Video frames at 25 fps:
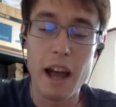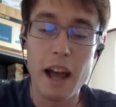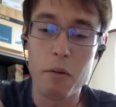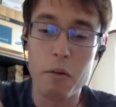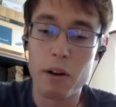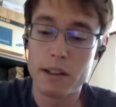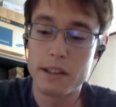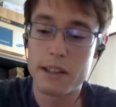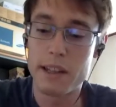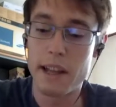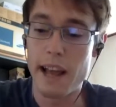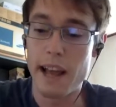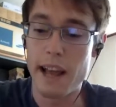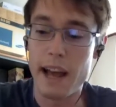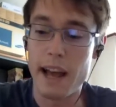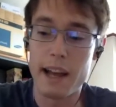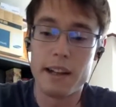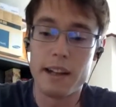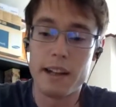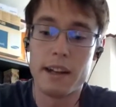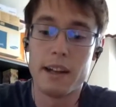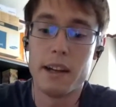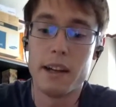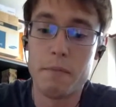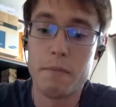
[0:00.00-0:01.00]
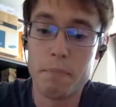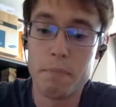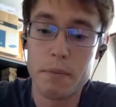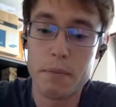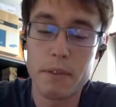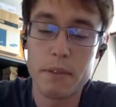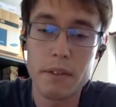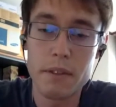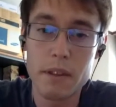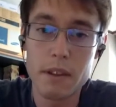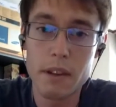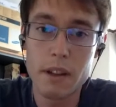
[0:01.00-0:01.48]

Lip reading: I want to add